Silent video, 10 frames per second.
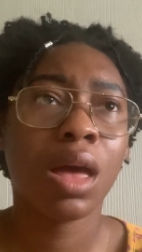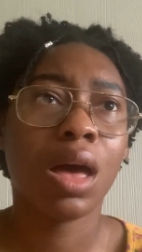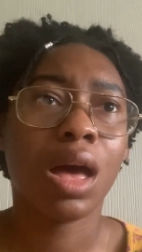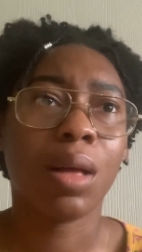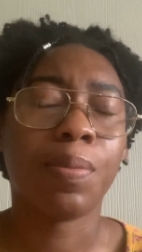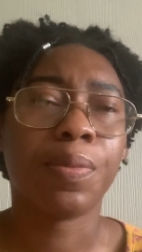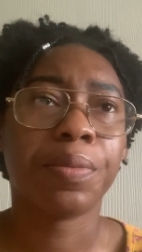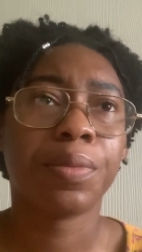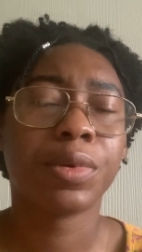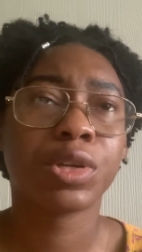
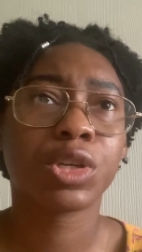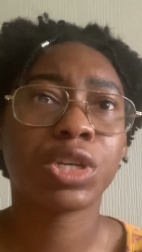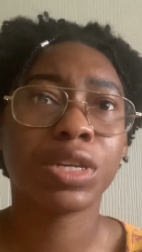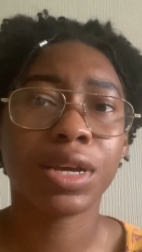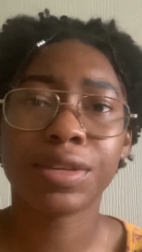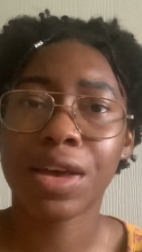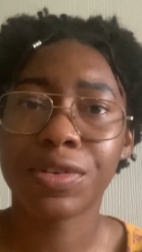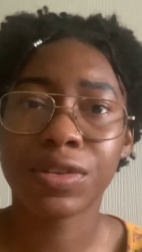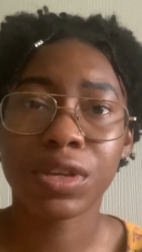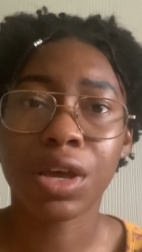Um she does have a
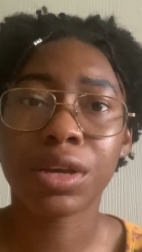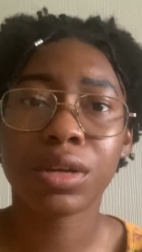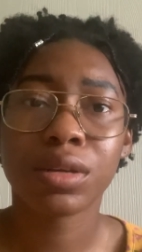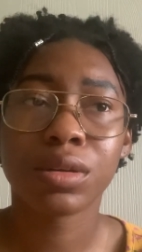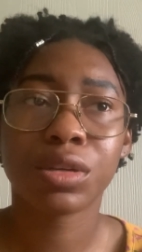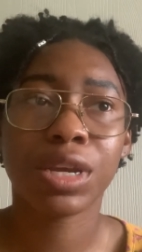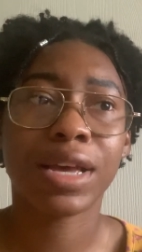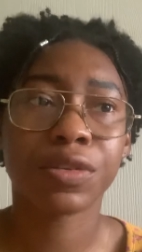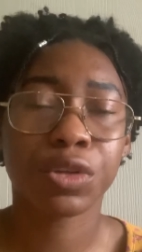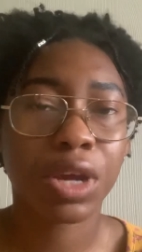son. She
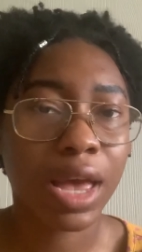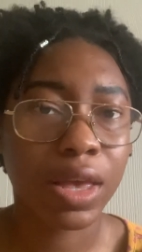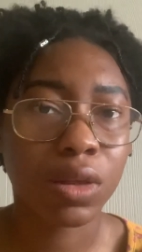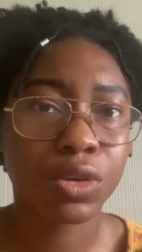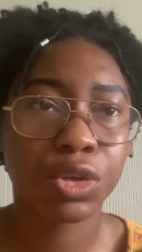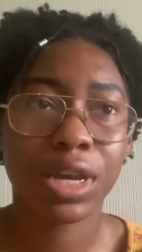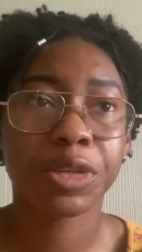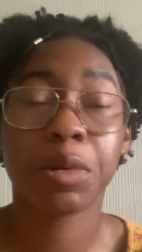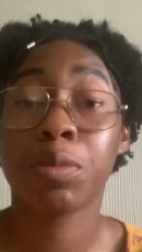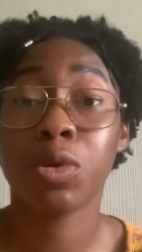has a child. She has
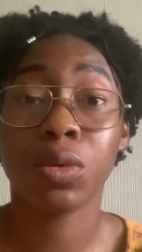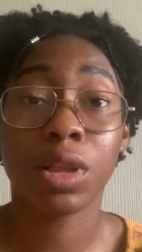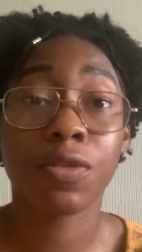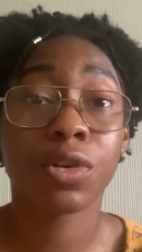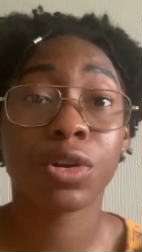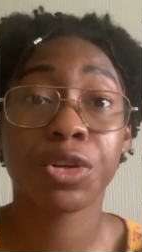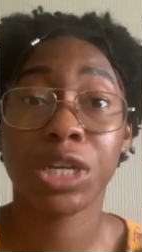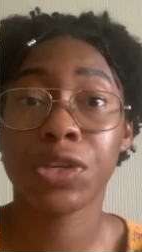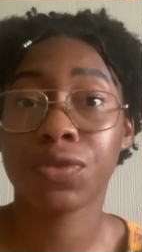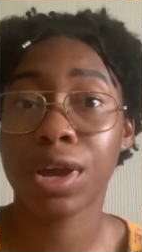people who love her. She
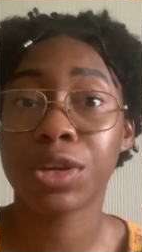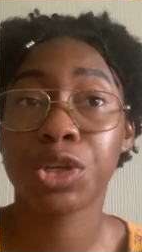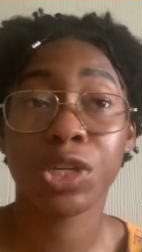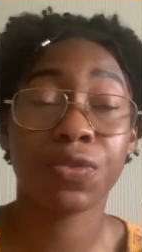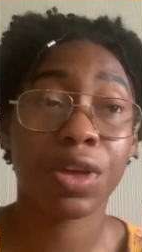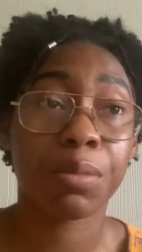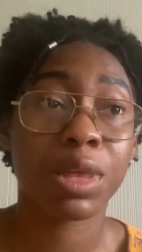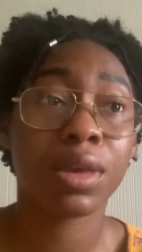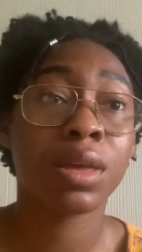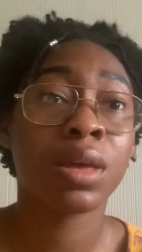has friends. She has
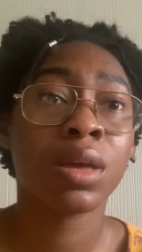family.